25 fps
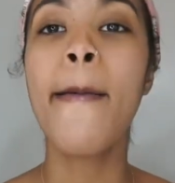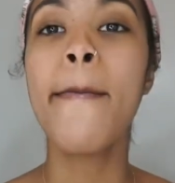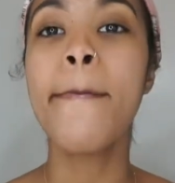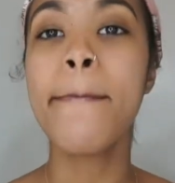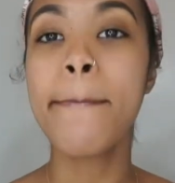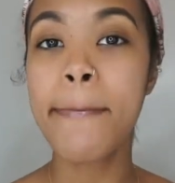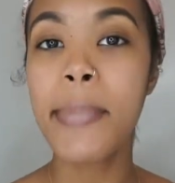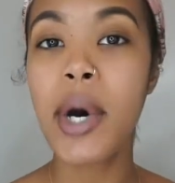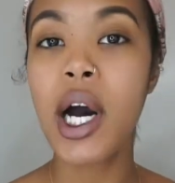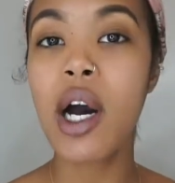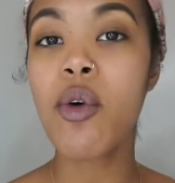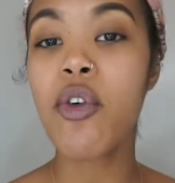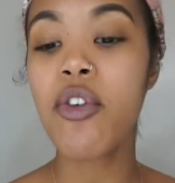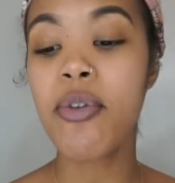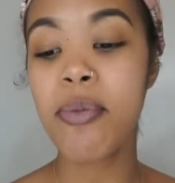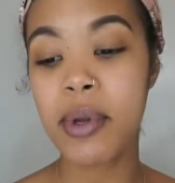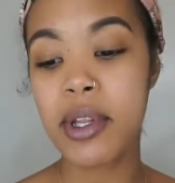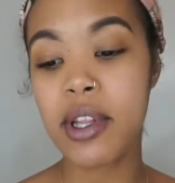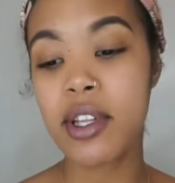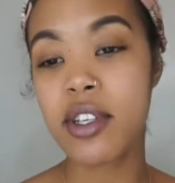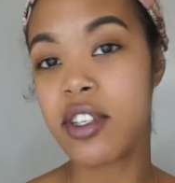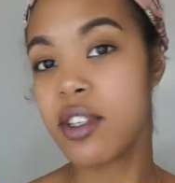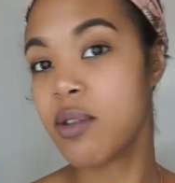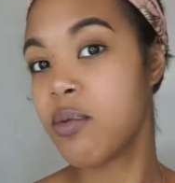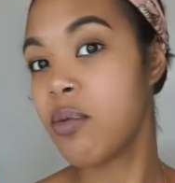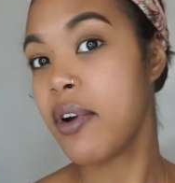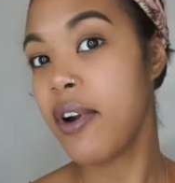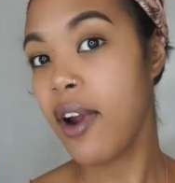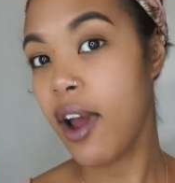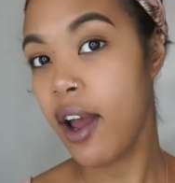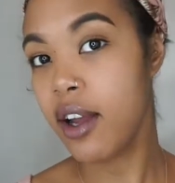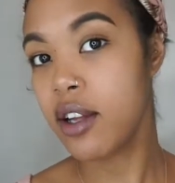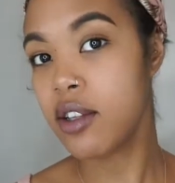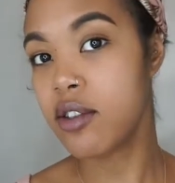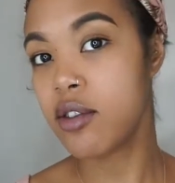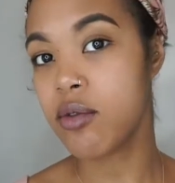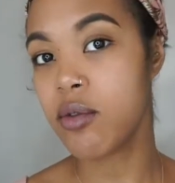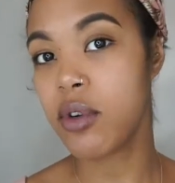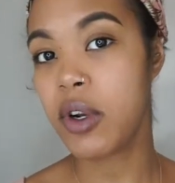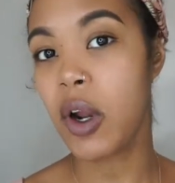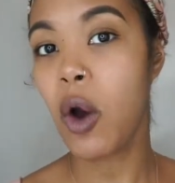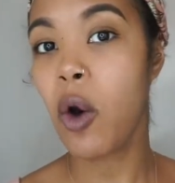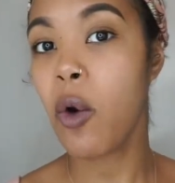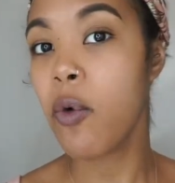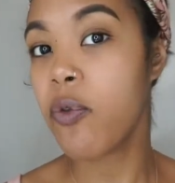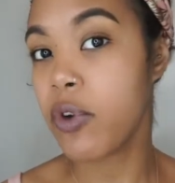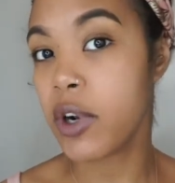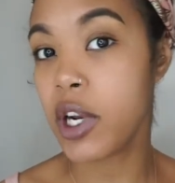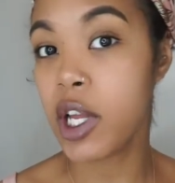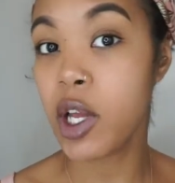But with me, this is what I do, and
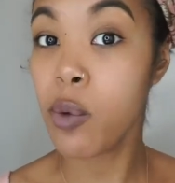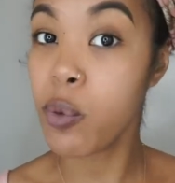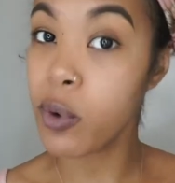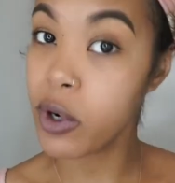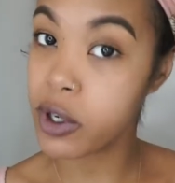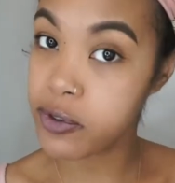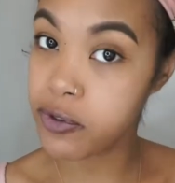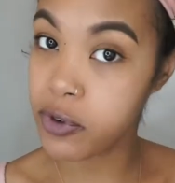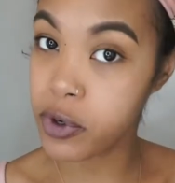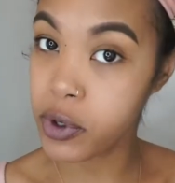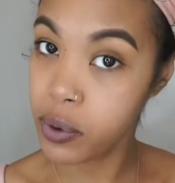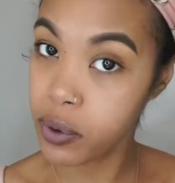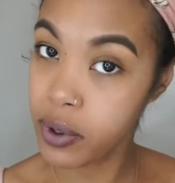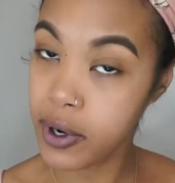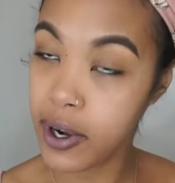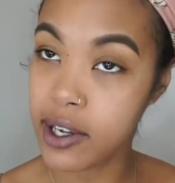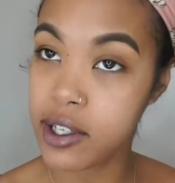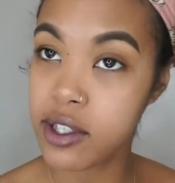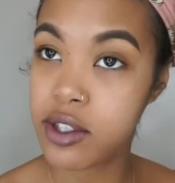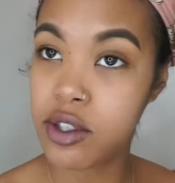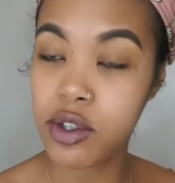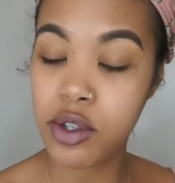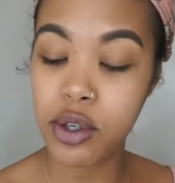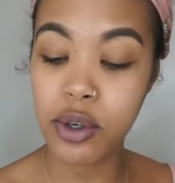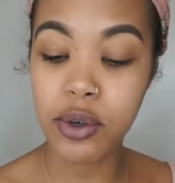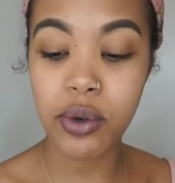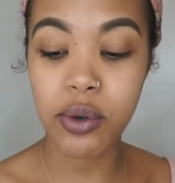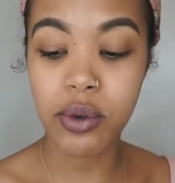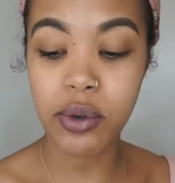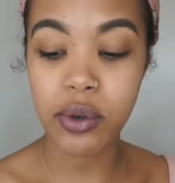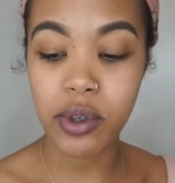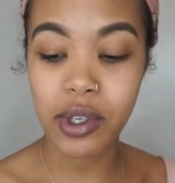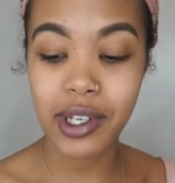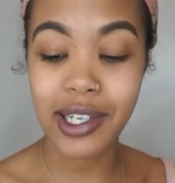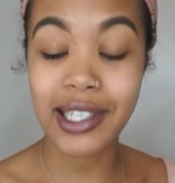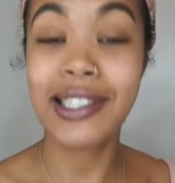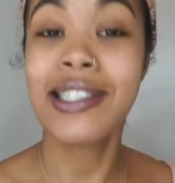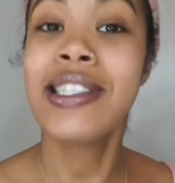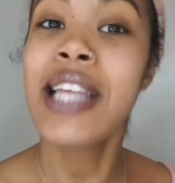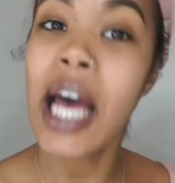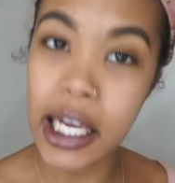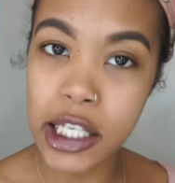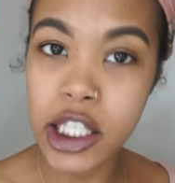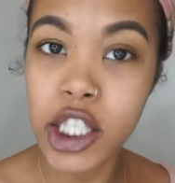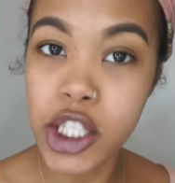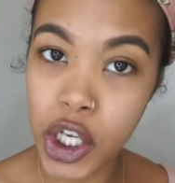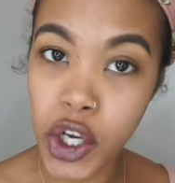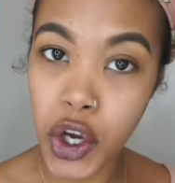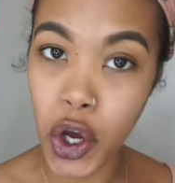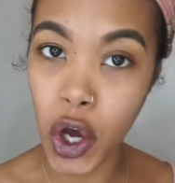hopefully it works for you guys too, because
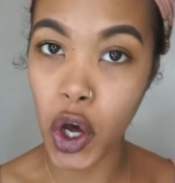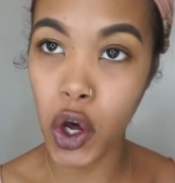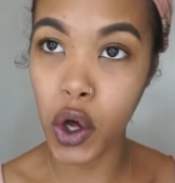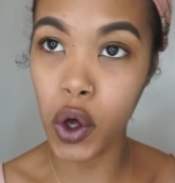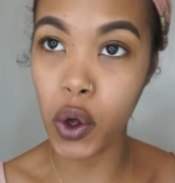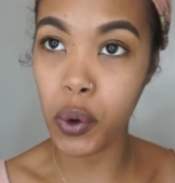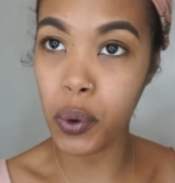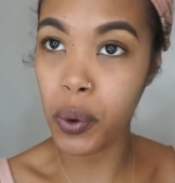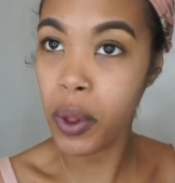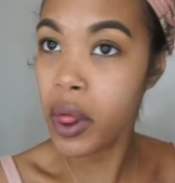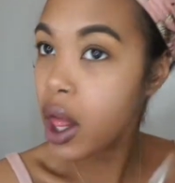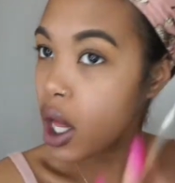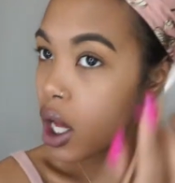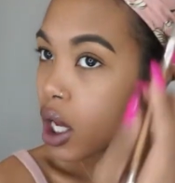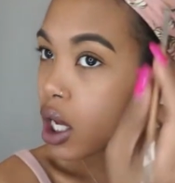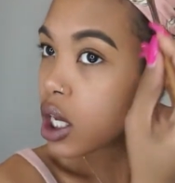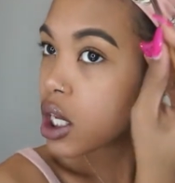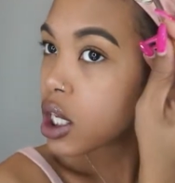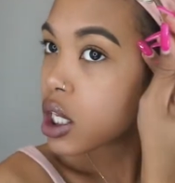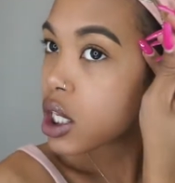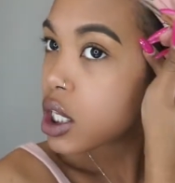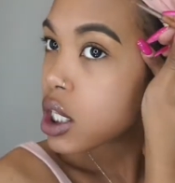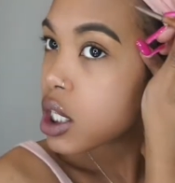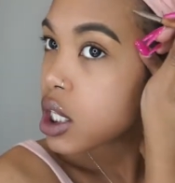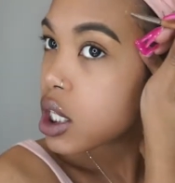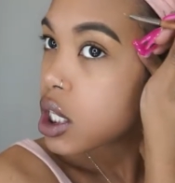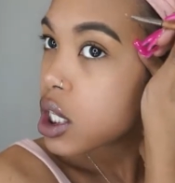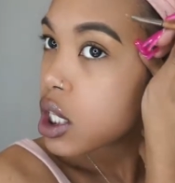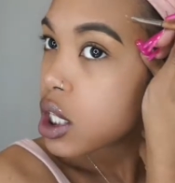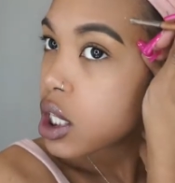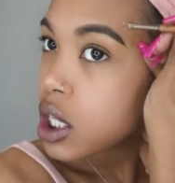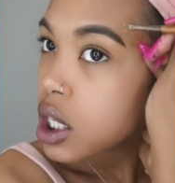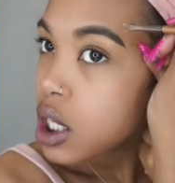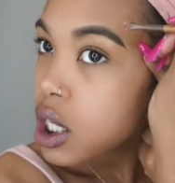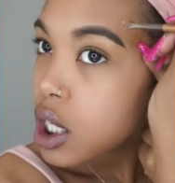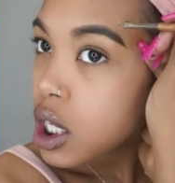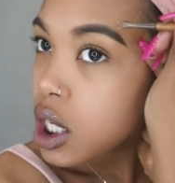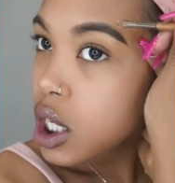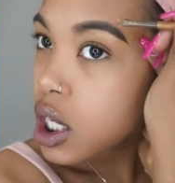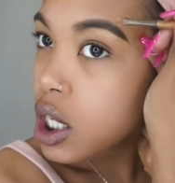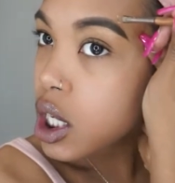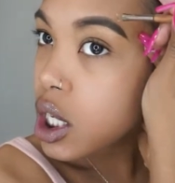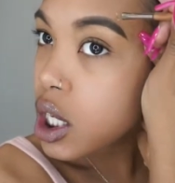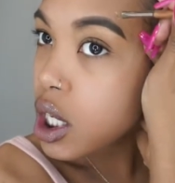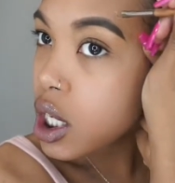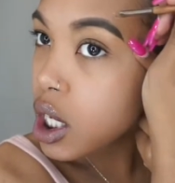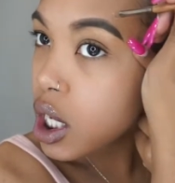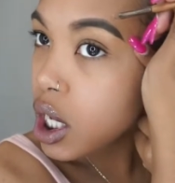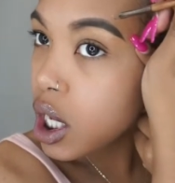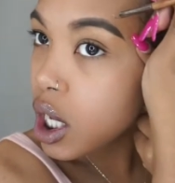that's the goal.
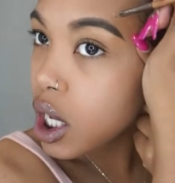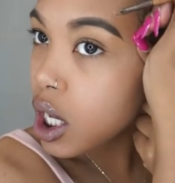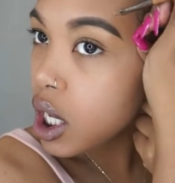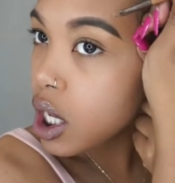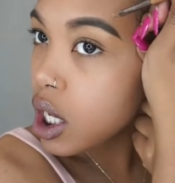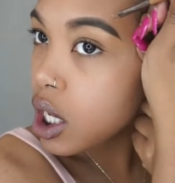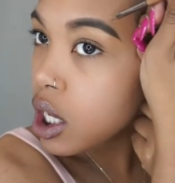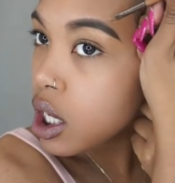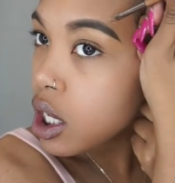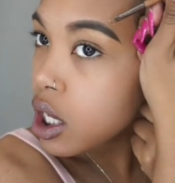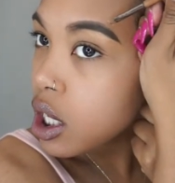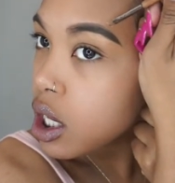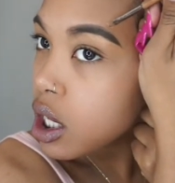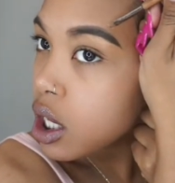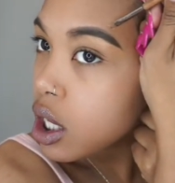Okay.